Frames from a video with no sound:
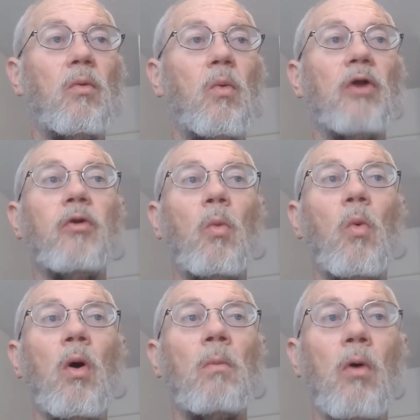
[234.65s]
where the
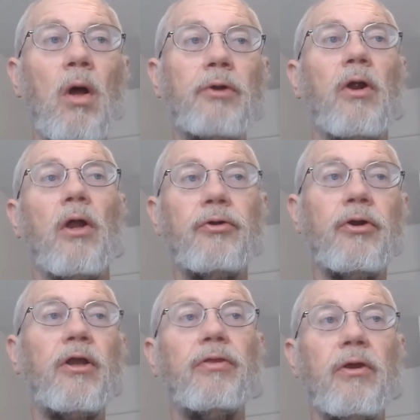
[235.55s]
warm water
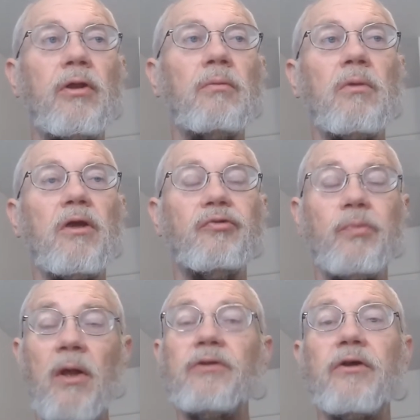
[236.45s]
underneath them is
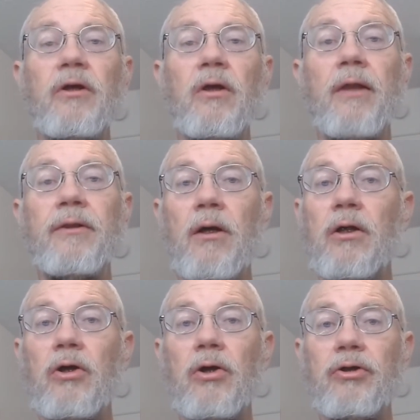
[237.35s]
melting, and they're
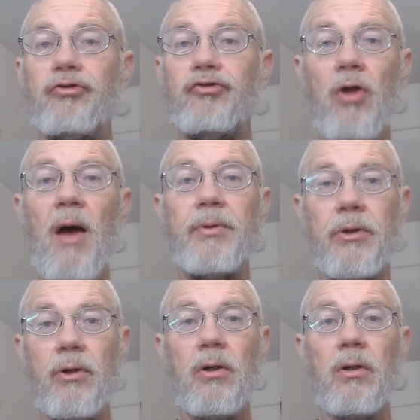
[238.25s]
going to drop
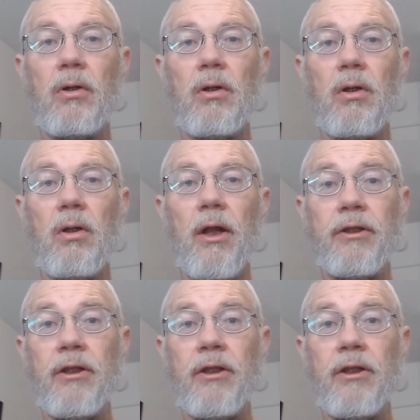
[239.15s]
here in the